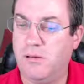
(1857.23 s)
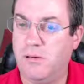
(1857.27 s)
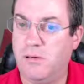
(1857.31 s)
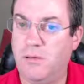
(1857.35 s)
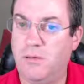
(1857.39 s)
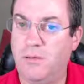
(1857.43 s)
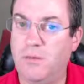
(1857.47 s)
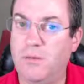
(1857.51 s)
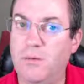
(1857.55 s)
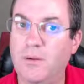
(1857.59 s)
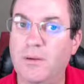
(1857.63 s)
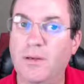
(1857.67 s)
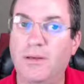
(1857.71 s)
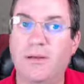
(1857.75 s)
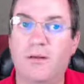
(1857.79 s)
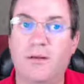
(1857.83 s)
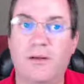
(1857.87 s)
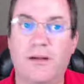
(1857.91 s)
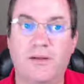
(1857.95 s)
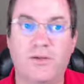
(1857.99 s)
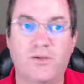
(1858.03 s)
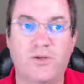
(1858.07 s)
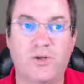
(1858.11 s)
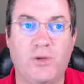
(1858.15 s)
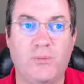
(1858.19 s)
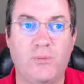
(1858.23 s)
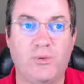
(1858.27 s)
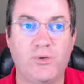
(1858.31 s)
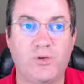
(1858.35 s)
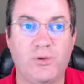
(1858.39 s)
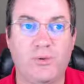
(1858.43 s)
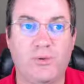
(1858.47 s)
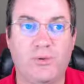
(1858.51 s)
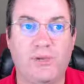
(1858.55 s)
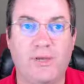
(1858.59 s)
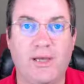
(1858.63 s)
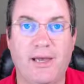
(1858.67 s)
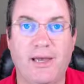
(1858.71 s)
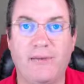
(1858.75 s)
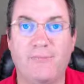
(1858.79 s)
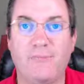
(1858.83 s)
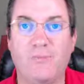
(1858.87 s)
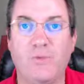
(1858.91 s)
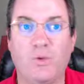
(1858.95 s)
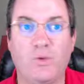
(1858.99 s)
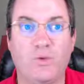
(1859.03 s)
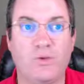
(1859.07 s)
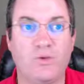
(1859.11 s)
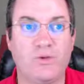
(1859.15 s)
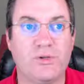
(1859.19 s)
Well, I'll troubleshoot that.
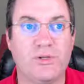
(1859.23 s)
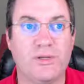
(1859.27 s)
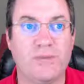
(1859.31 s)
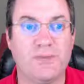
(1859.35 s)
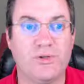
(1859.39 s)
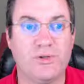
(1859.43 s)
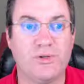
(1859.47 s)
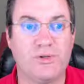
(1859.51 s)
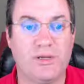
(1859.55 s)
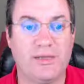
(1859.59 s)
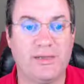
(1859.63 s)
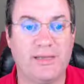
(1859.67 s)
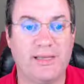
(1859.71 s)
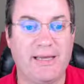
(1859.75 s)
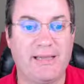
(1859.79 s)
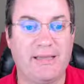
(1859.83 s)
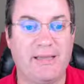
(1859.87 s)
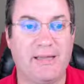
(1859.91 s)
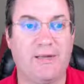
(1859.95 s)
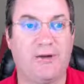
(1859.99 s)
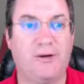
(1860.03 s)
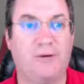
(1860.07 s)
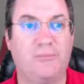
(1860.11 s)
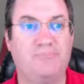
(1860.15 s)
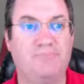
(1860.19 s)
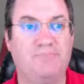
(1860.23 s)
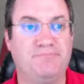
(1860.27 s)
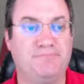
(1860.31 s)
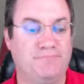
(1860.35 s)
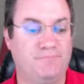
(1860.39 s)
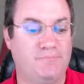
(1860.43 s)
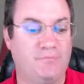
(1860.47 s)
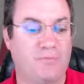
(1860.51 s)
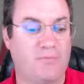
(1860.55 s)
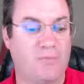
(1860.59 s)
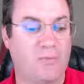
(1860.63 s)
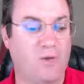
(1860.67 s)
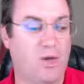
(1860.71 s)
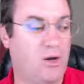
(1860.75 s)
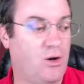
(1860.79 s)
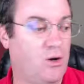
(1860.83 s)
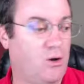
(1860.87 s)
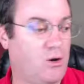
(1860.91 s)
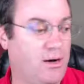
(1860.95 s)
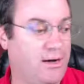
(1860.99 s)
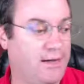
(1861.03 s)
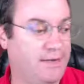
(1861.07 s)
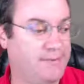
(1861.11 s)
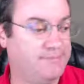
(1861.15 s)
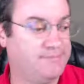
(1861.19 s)
We'll demonstrate that later. All right.